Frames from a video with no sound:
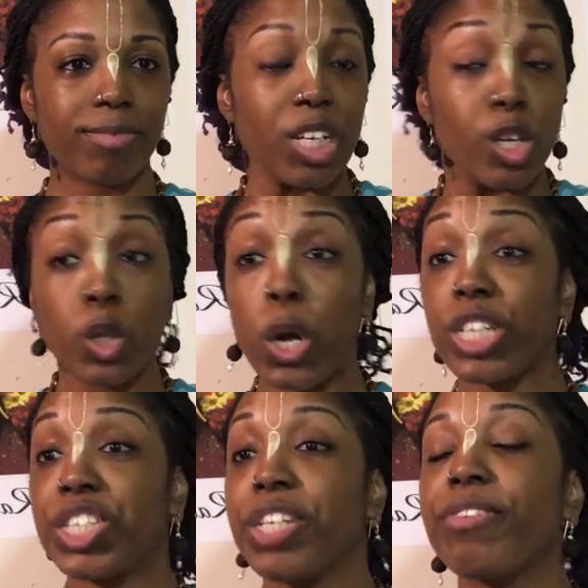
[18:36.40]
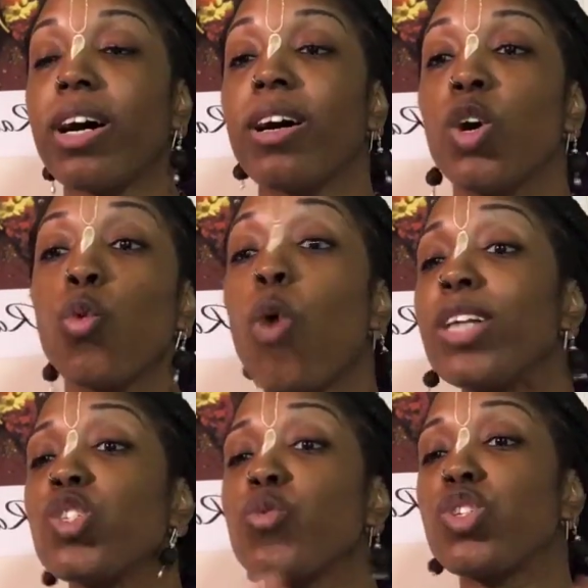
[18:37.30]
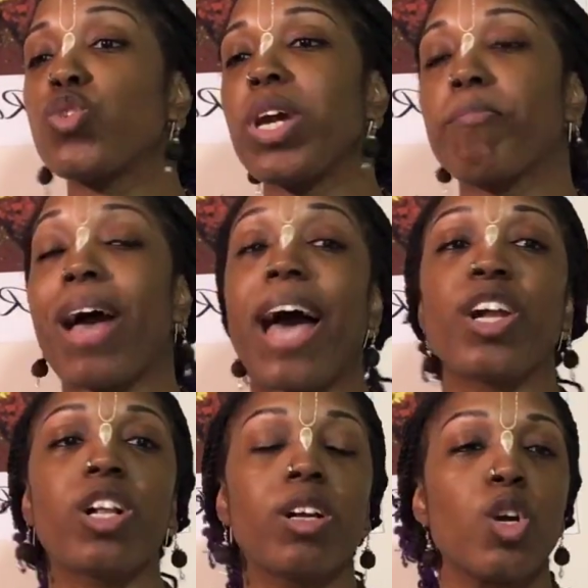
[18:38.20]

Lord Shiva once was doing battle